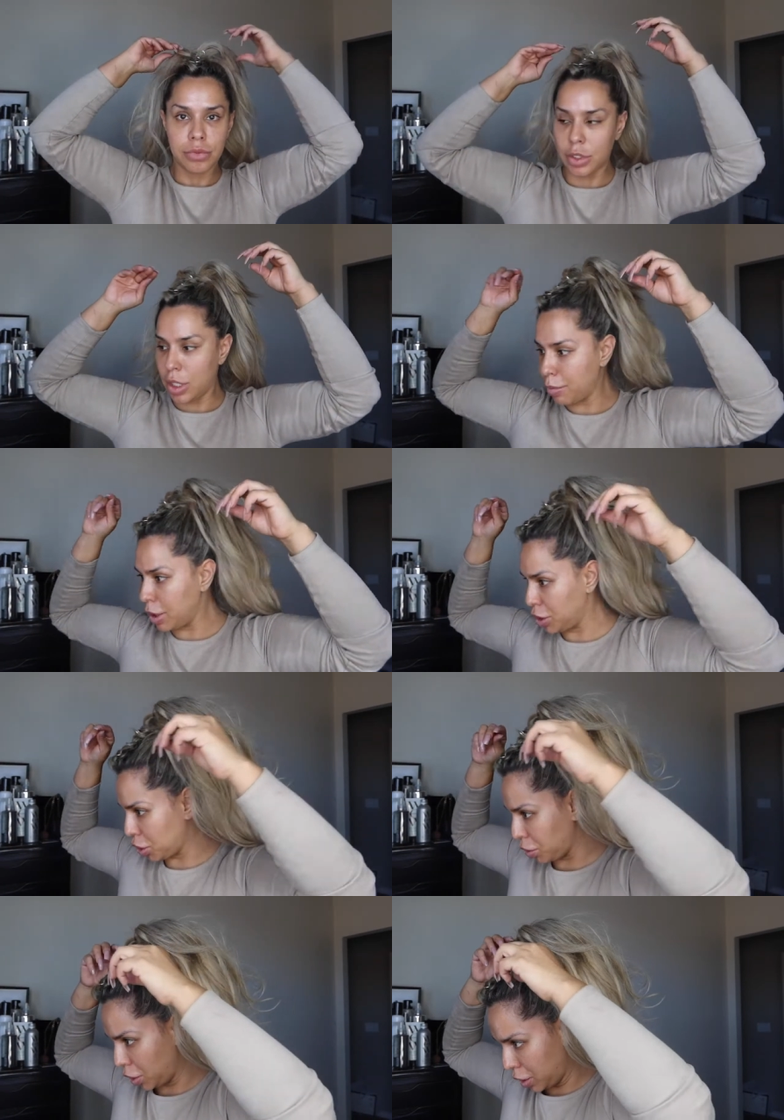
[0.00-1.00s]
And I'm gonna
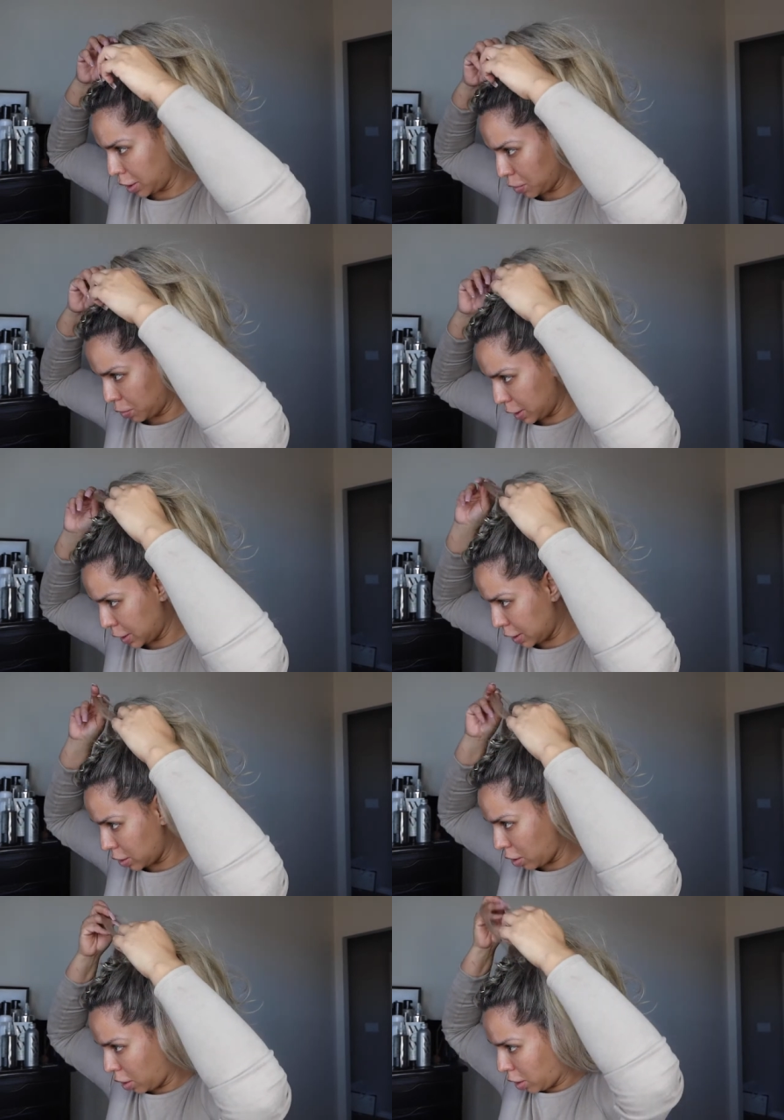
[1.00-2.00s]
show y'all this once it's
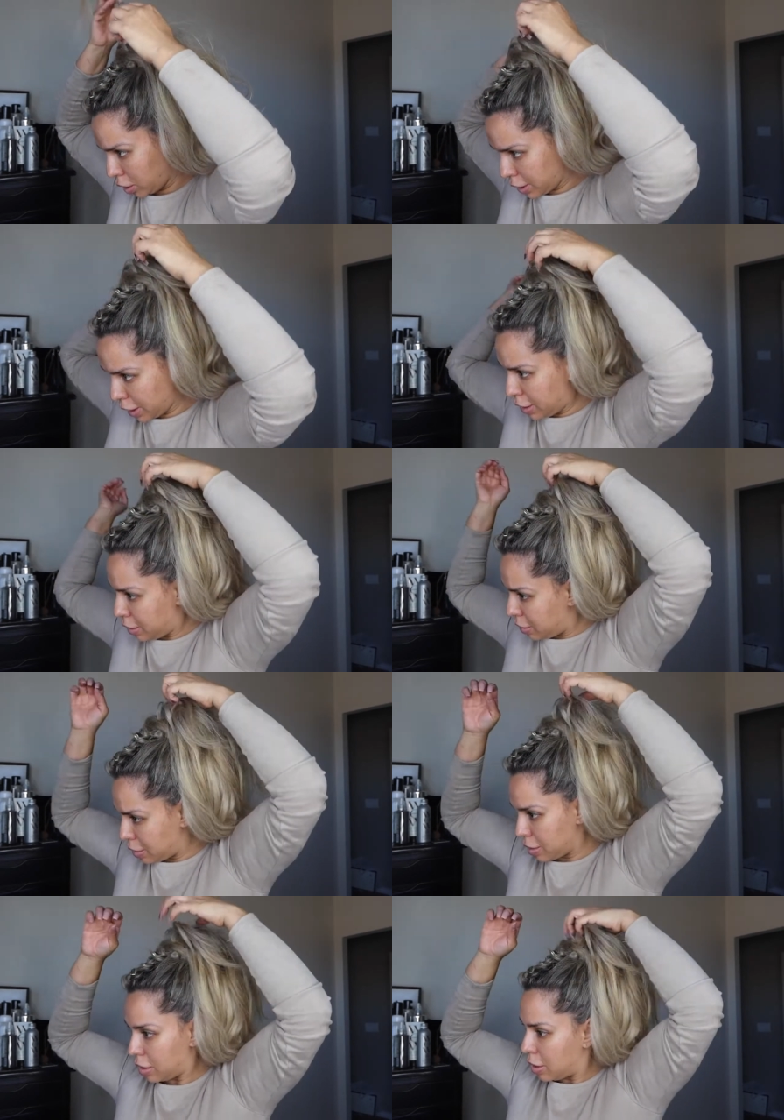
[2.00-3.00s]
all done
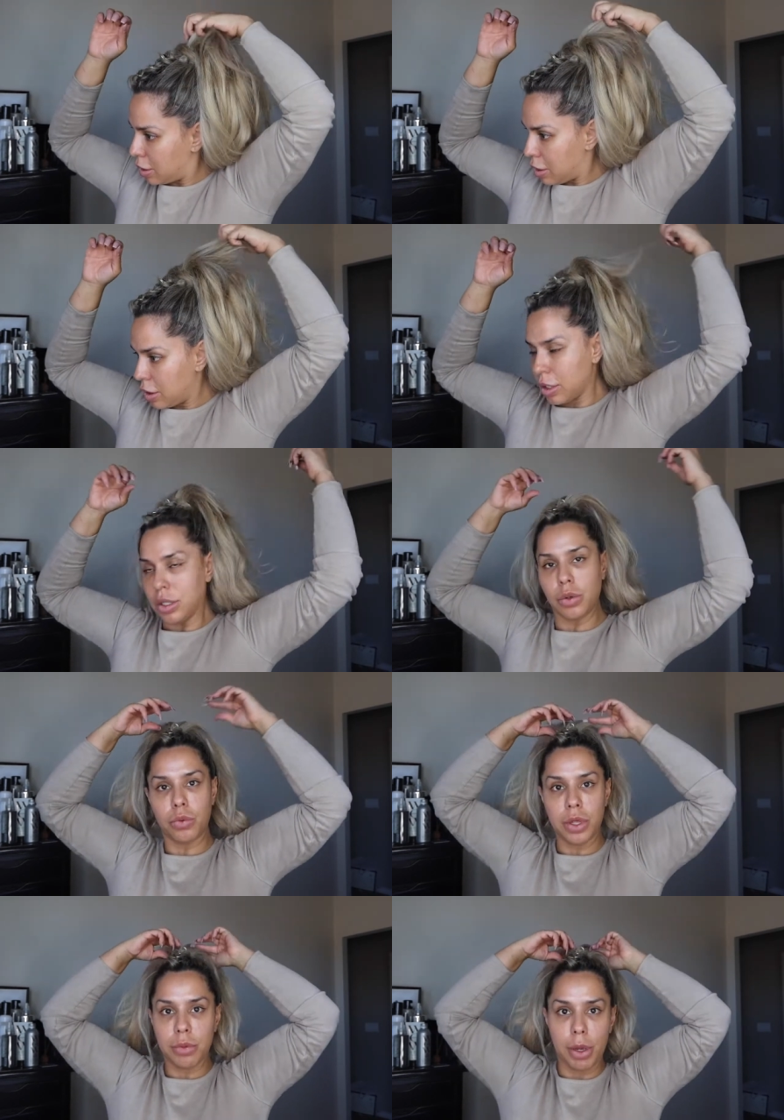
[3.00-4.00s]

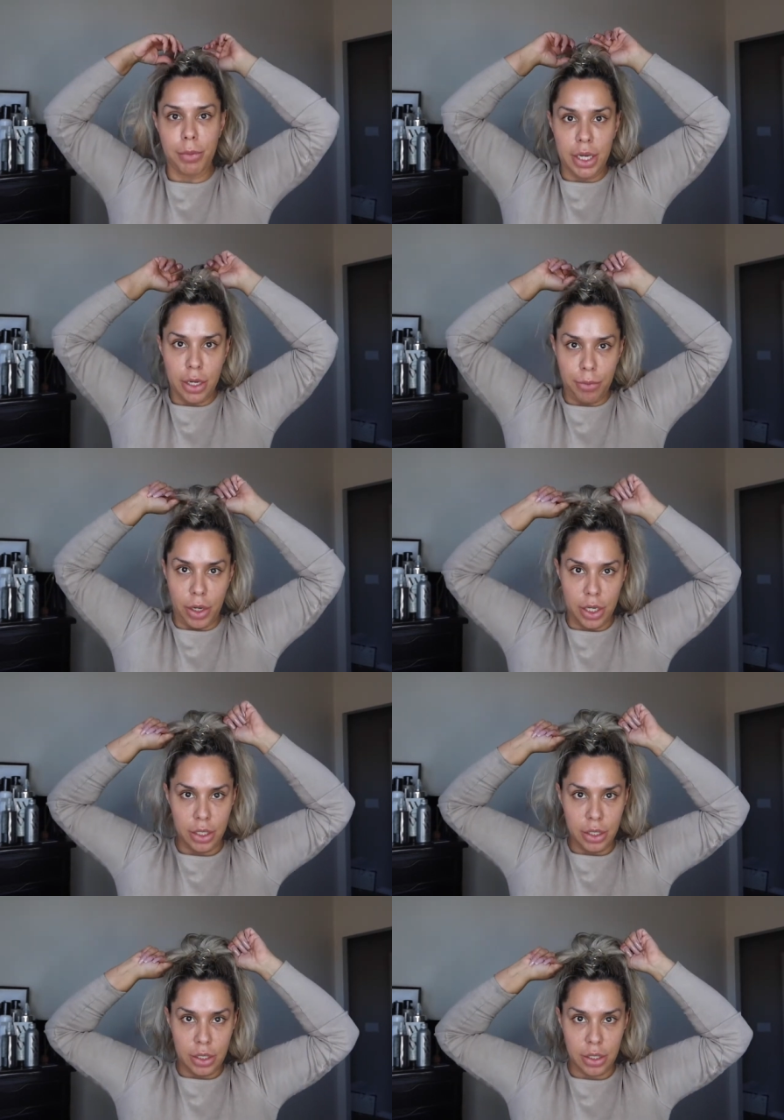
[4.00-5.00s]
with my makeup
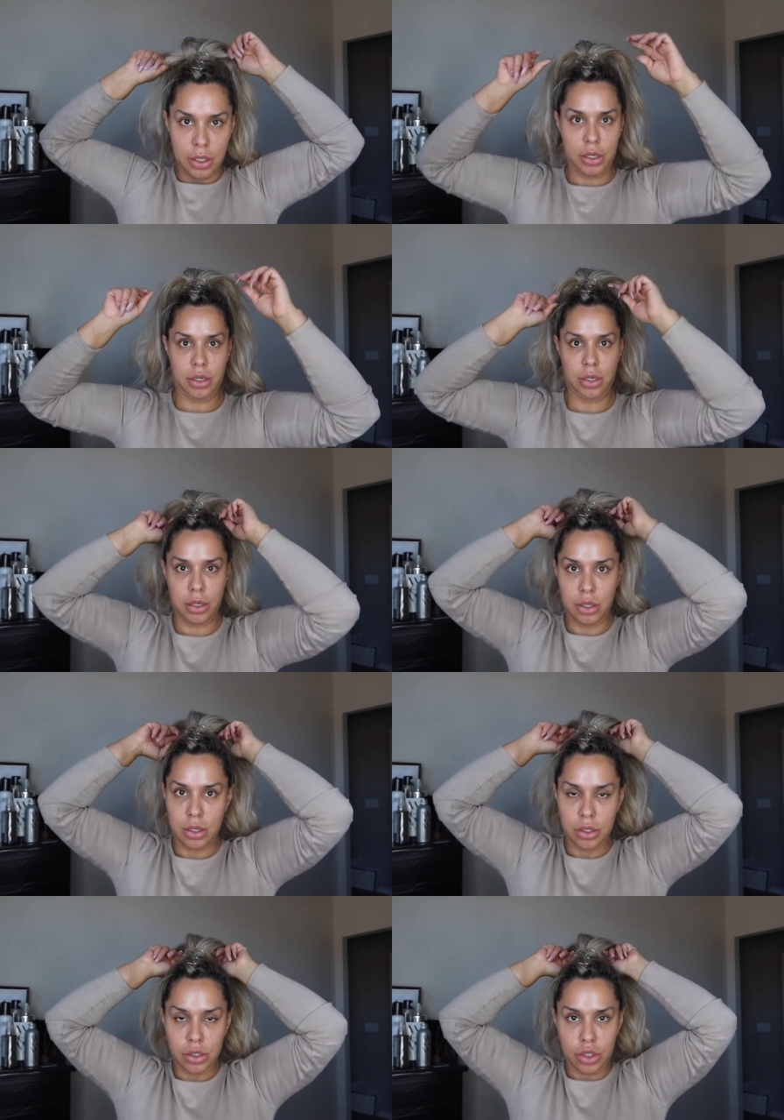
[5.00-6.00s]
on
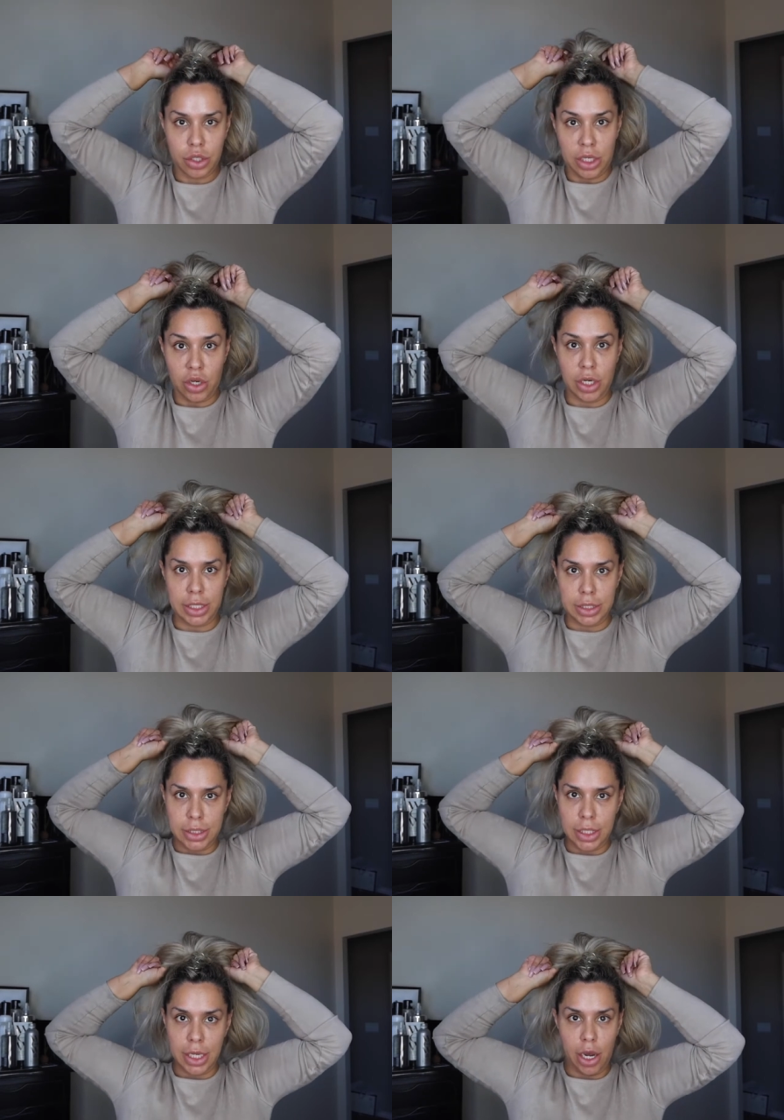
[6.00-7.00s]
so that y'all can
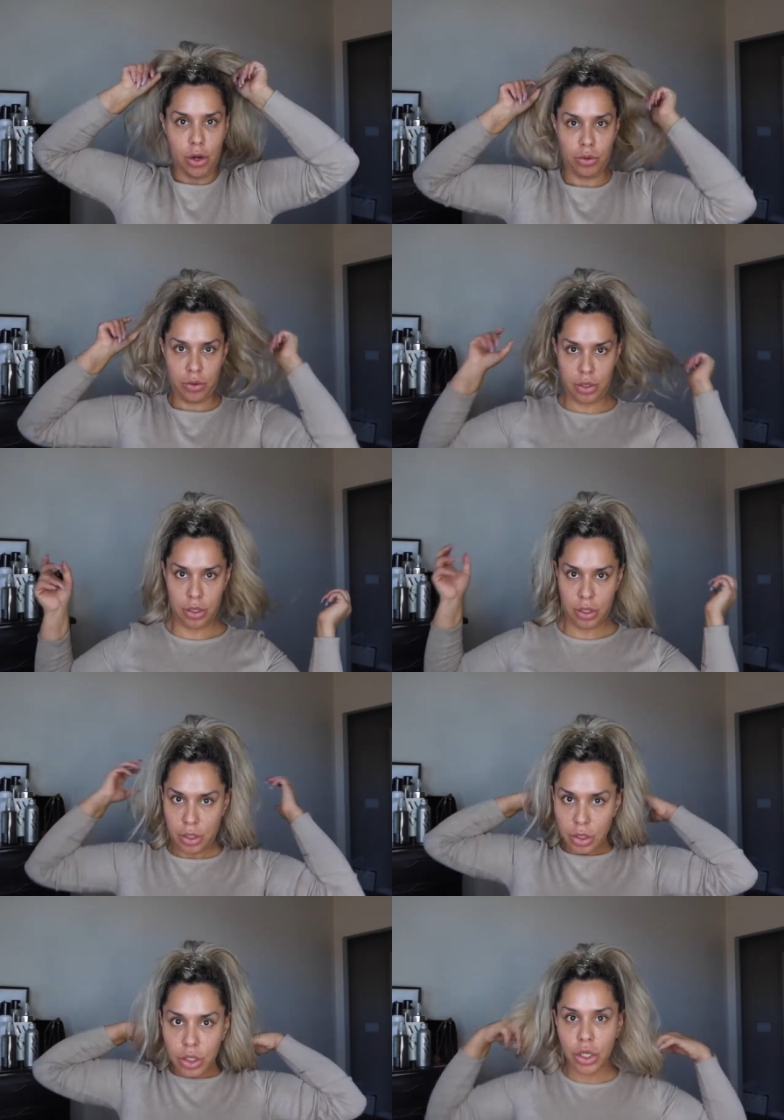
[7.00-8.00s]
see how
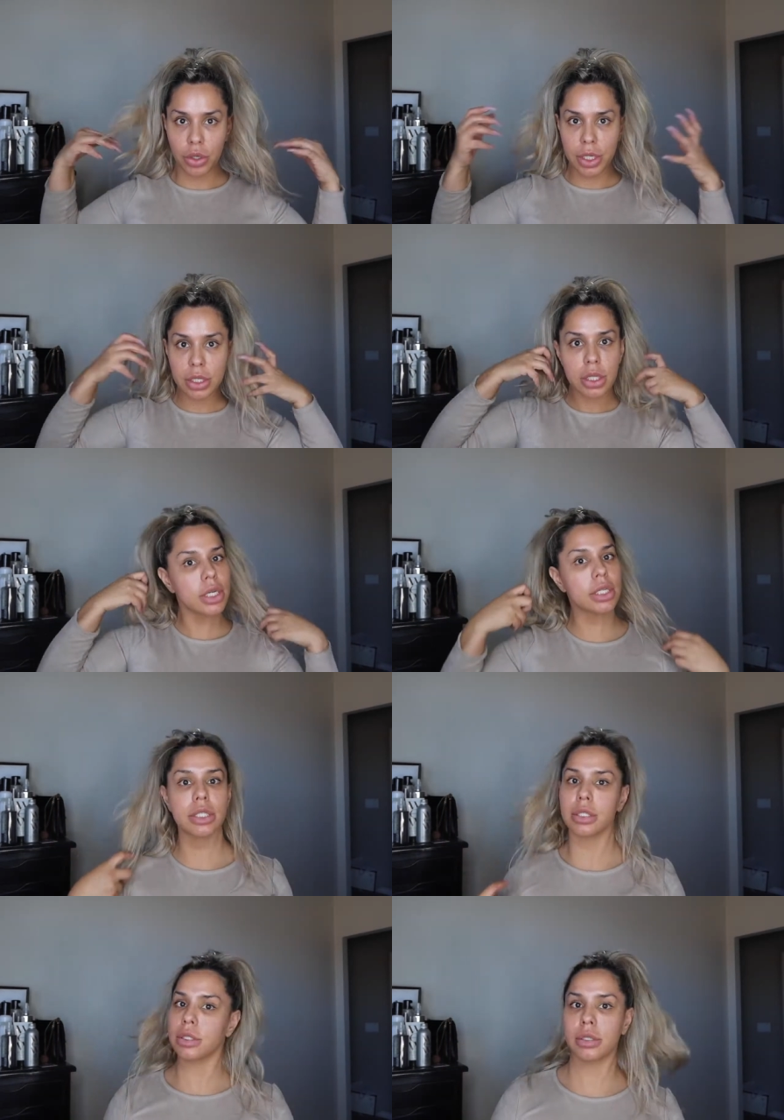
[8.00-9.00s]
cute it
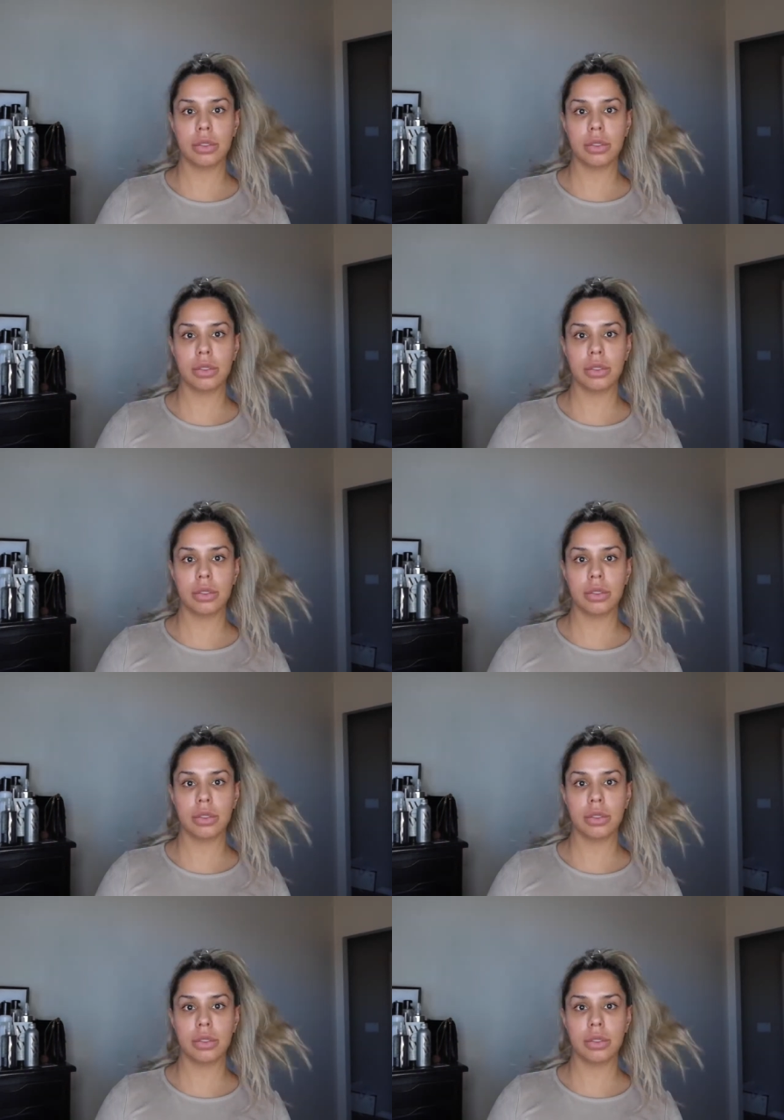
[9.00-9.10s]
looks.